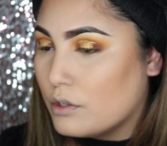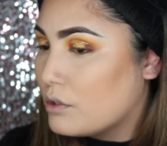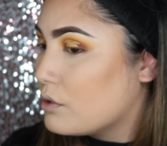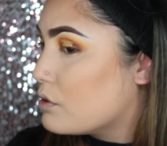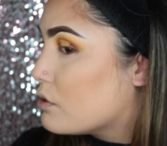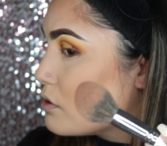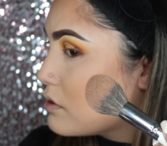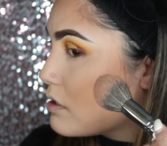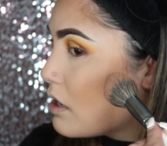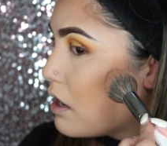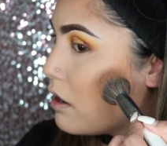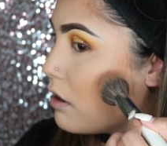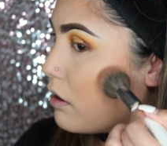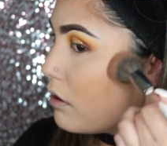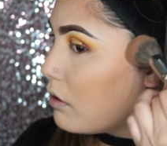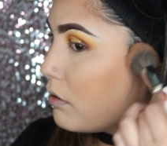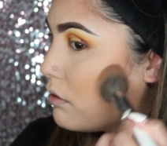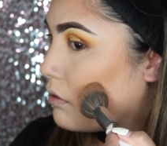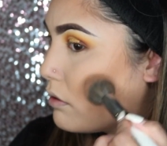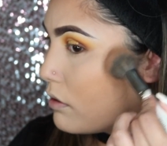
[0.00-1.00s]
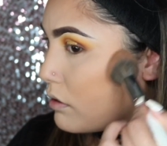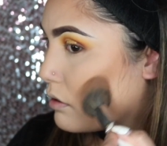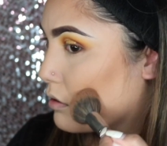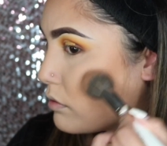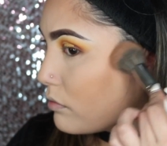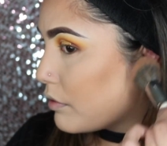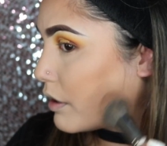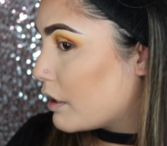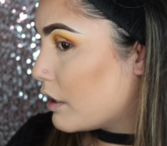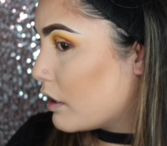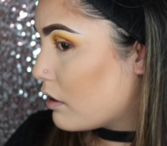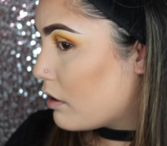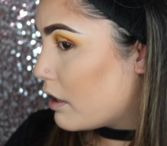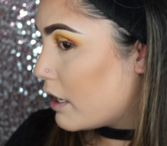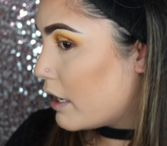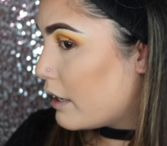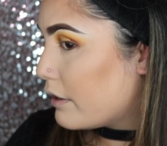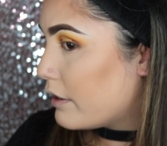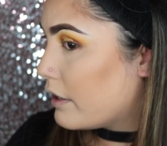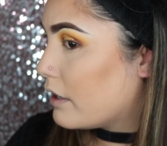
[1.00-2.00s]
So I'm gonna go
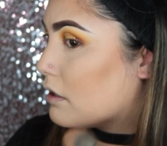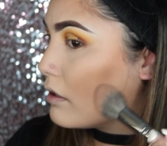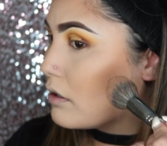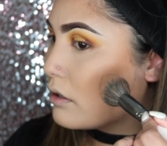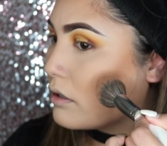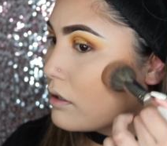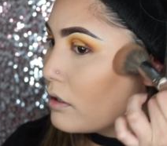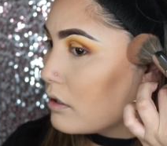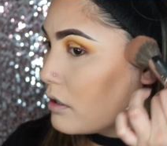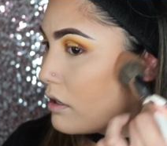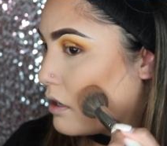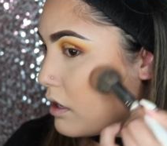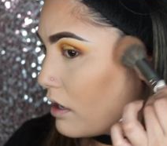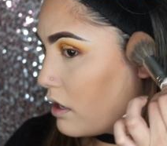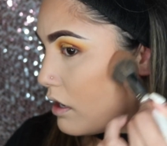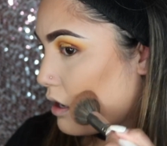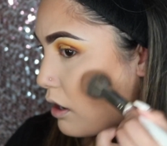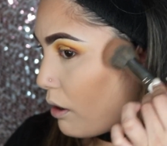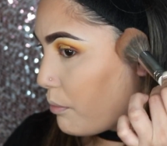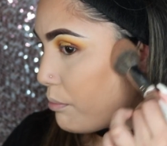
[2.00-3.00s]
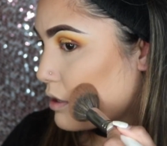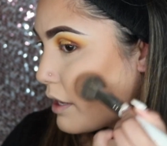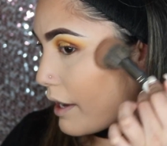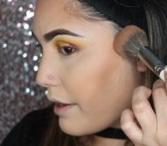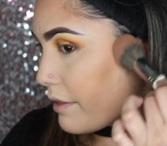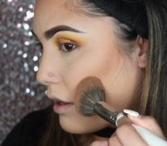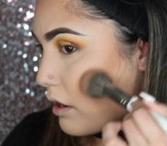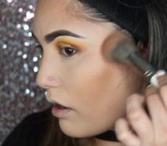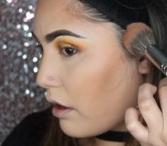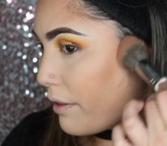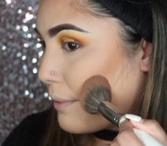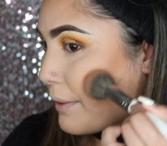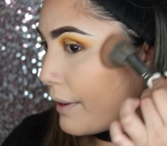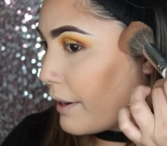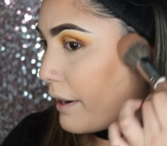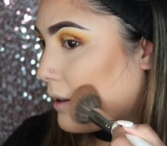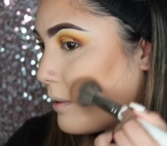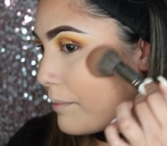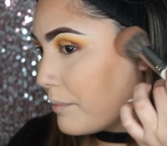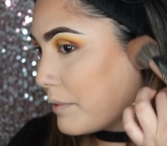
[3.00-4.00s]
ahead and apply that on
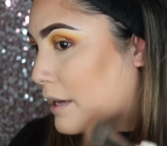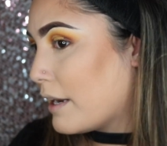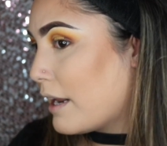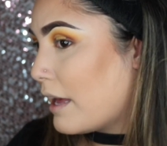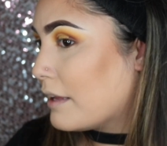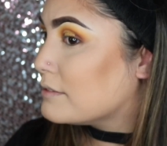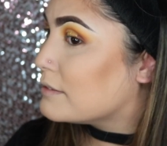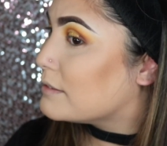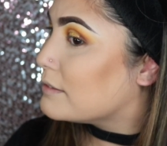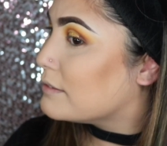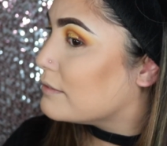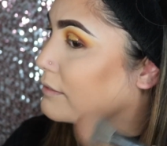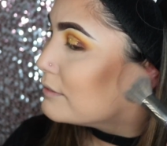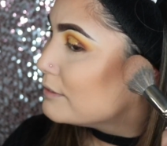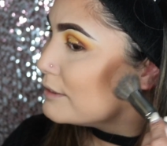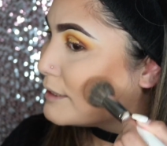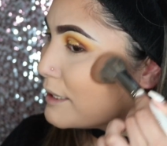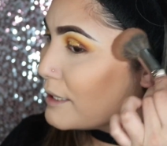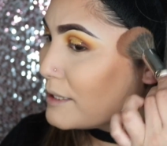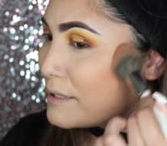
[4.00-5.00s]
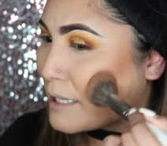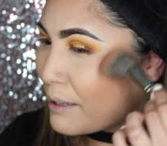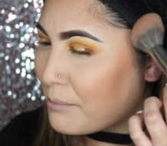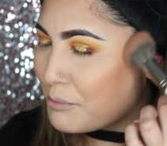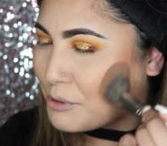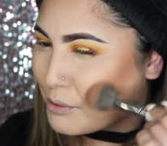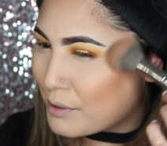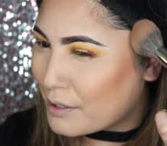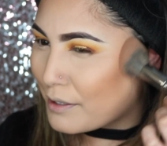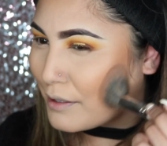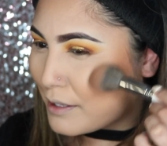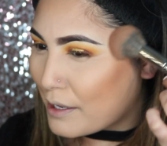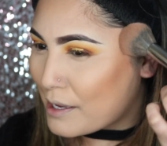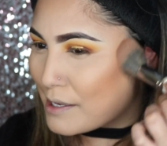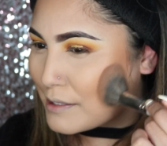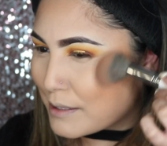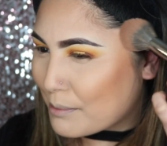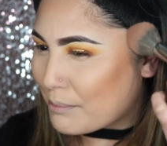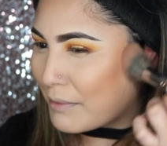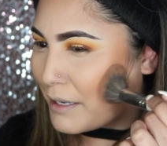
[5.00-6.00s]
there. And since I'm doing
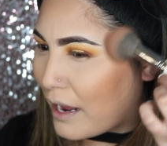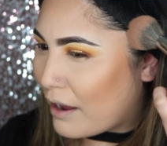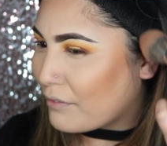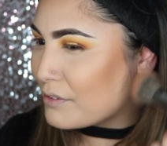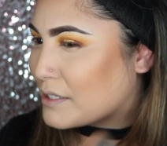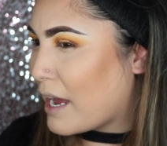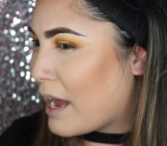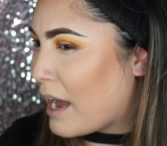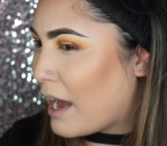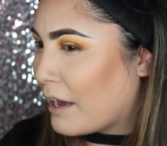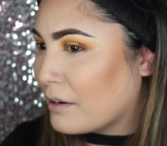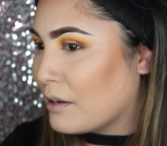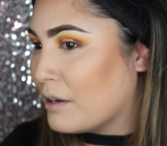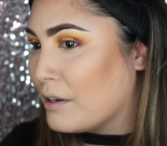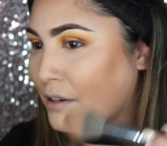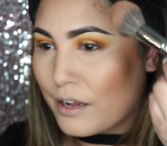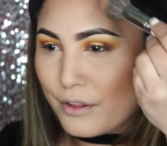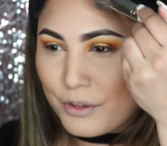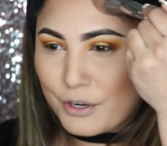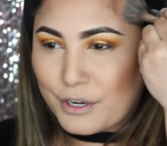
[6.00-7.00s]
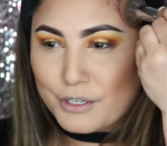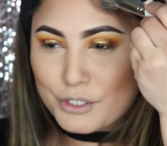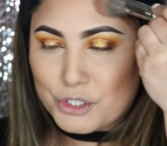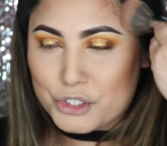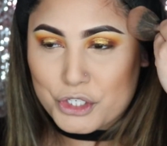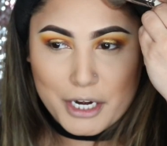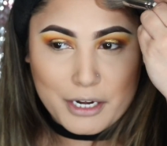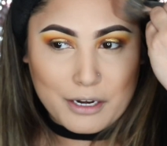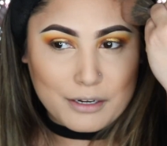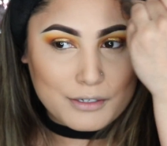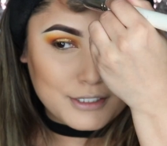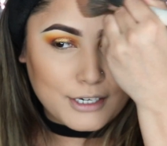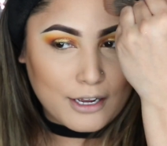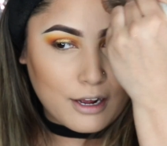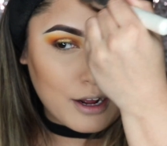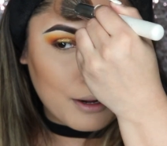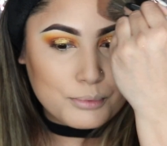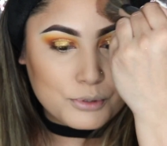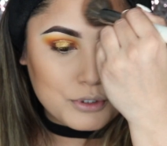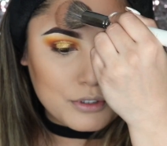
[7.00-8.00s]
this, I'm gonna have to add another shade on
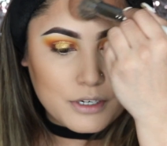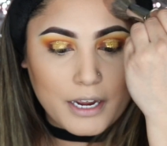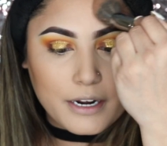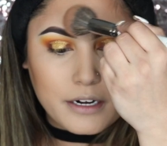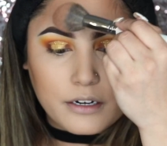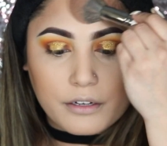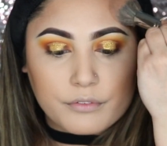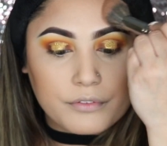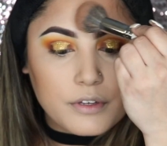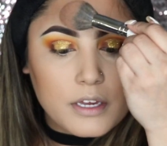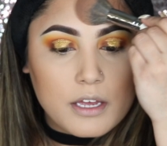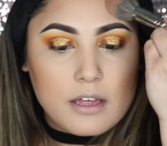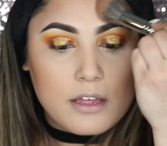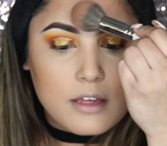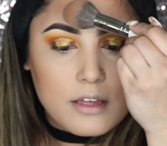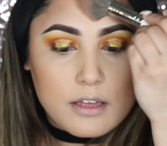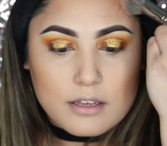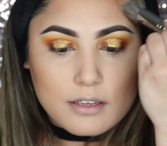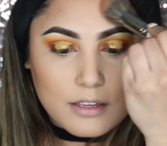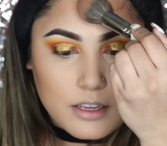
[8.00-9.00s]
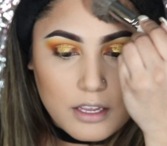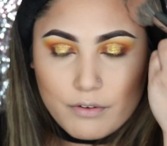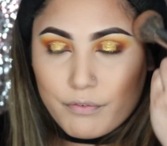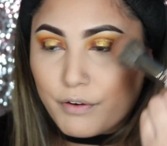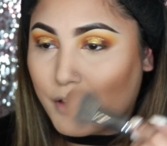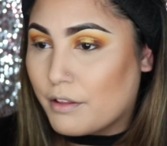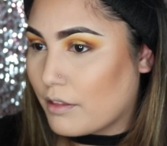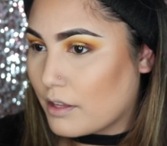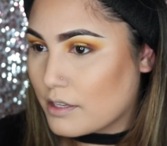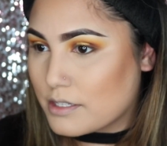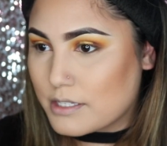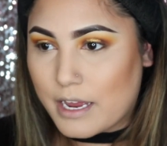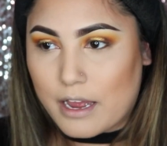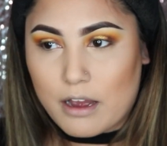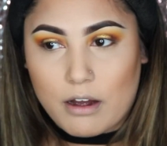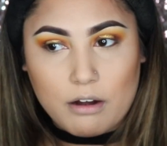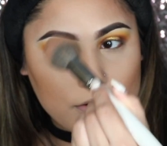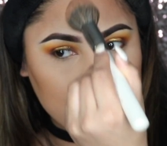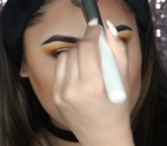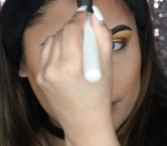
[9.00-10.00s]
top to kind of even this
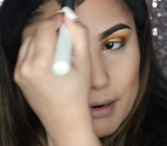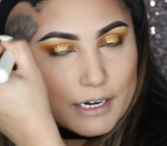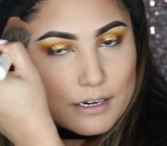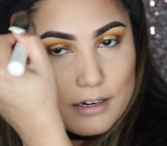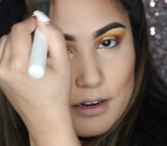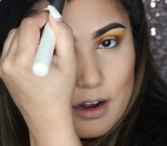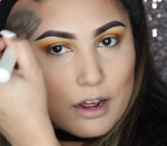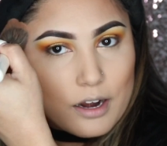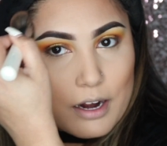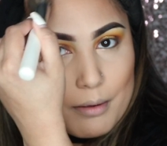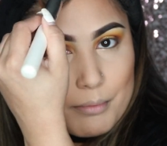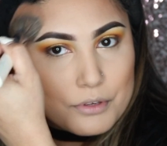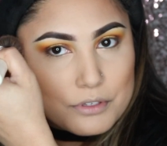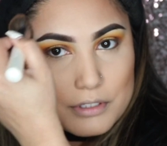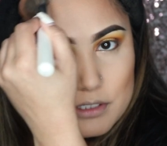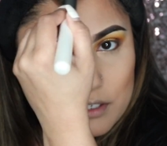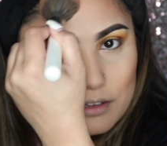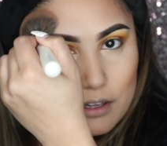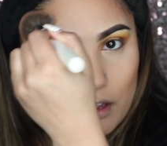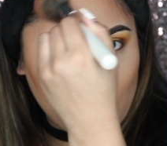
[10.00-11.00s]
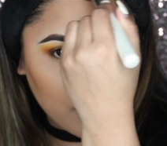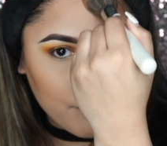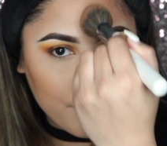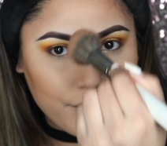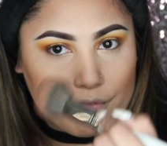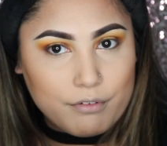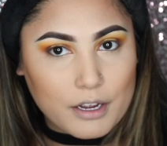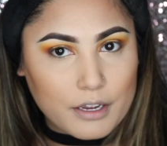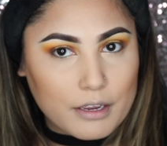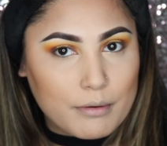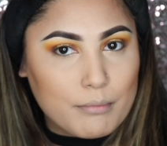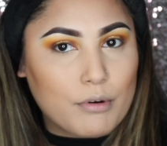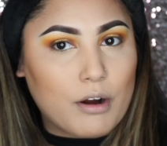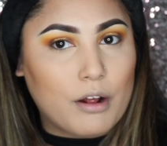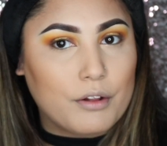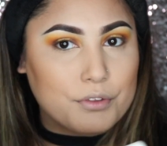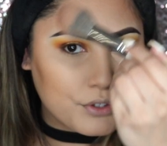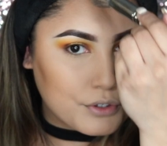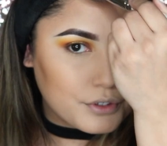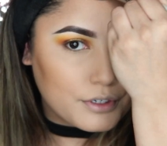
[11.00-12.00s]
out. My god, I'm using a lot of fucking
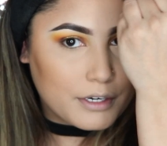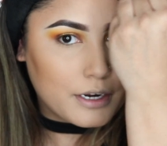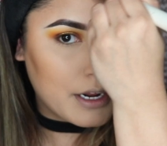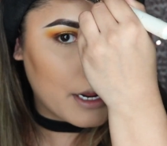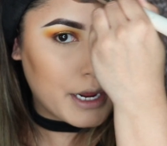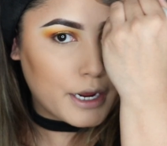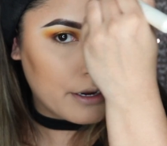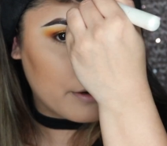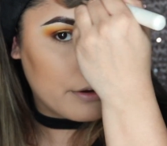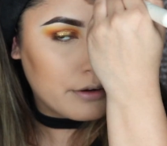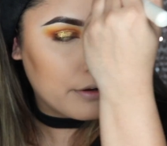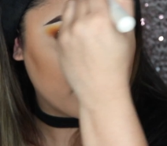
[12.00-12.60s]
bronzer today.